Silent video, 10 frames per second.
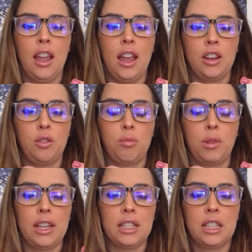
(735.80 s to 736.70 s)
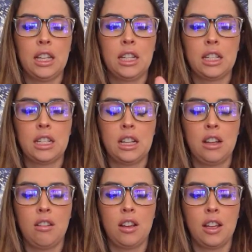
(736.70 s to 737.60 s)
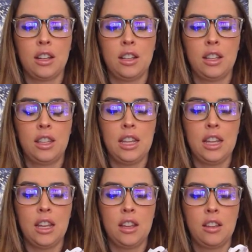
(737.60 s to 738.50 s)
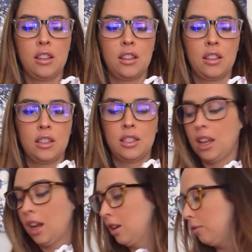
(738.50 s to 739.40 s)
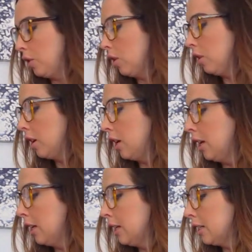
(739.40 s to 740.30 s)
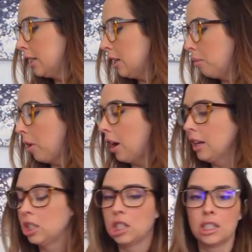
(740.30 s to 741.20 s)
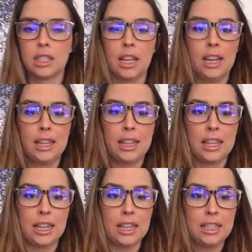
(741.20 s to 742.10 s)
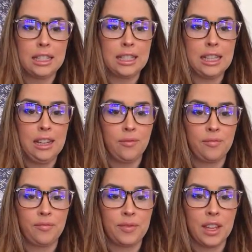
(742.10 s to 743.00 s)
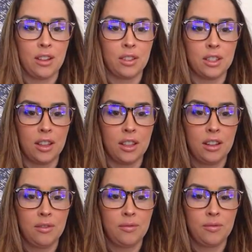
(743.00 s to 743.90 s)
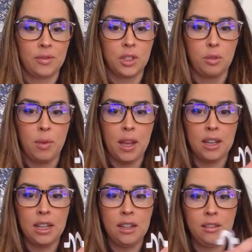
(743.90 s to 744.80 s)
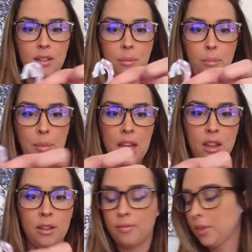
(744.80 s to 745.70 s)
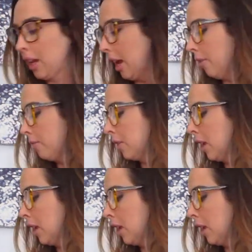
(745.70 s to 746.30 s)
and you place it on the side of your teapot just like this. See how it's on there? So bending, ink. Okay.